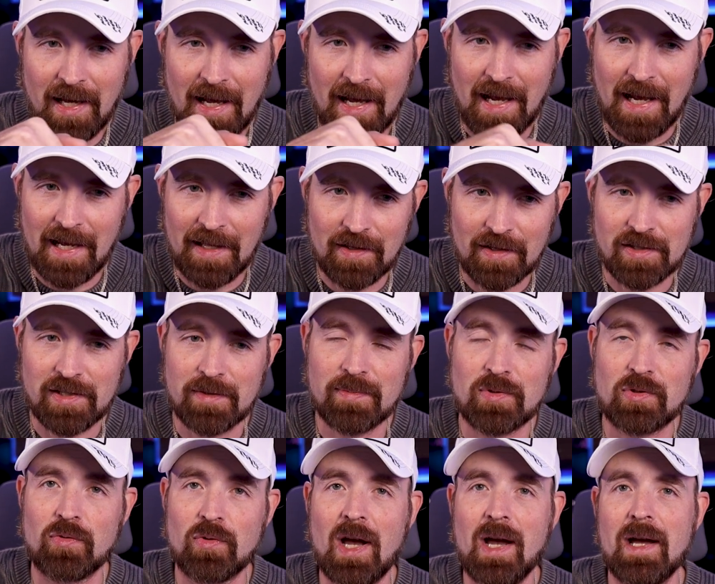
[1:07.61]
and the
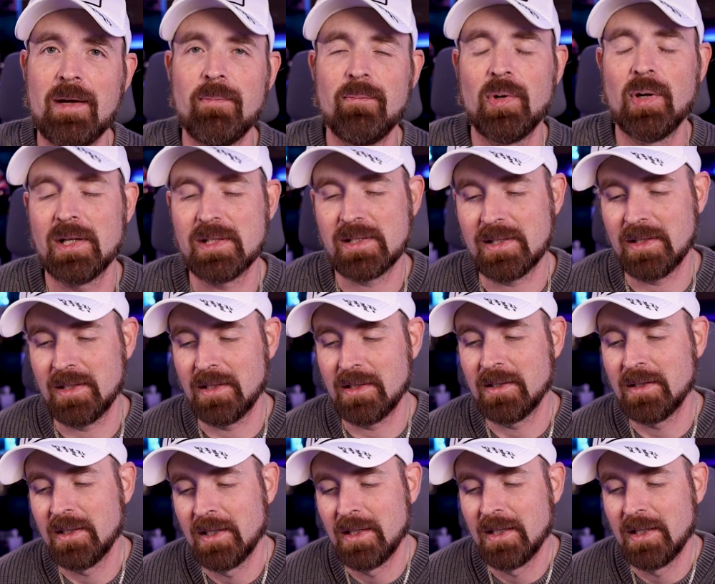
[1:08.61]
subscribe button.